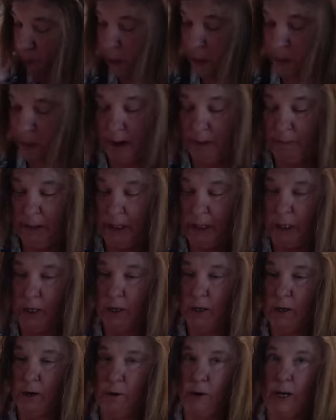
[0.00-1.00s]
I mean, you can
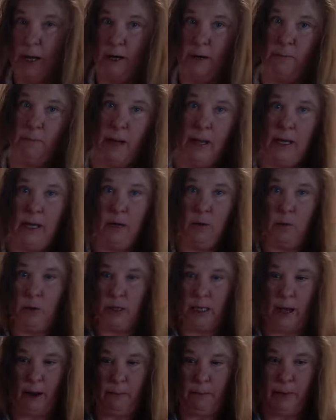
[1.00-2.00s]
go ahead and make it
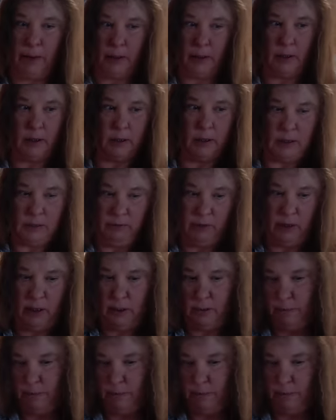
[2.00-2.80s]
without pickles if you